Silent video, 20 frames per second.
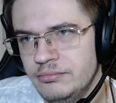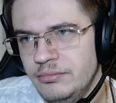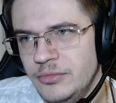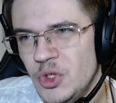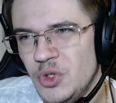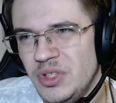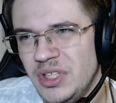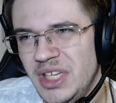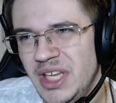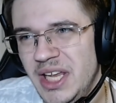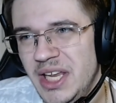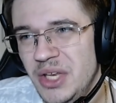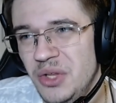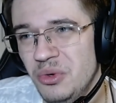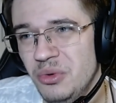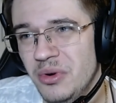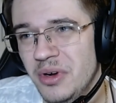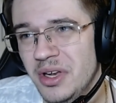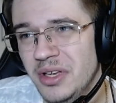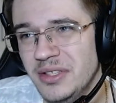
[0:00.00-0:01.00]
not
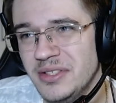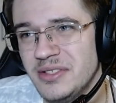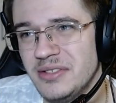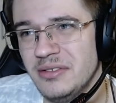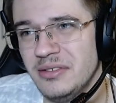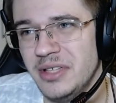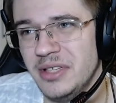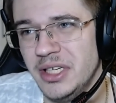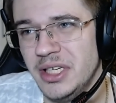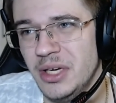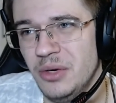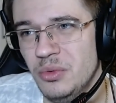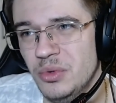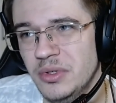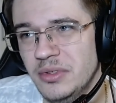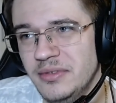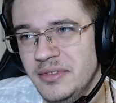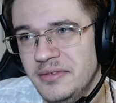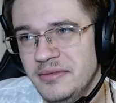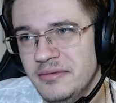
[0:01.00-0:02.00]
anyone. It's not like I
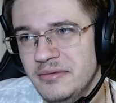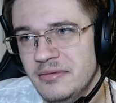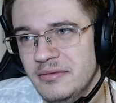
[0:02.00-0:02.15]
want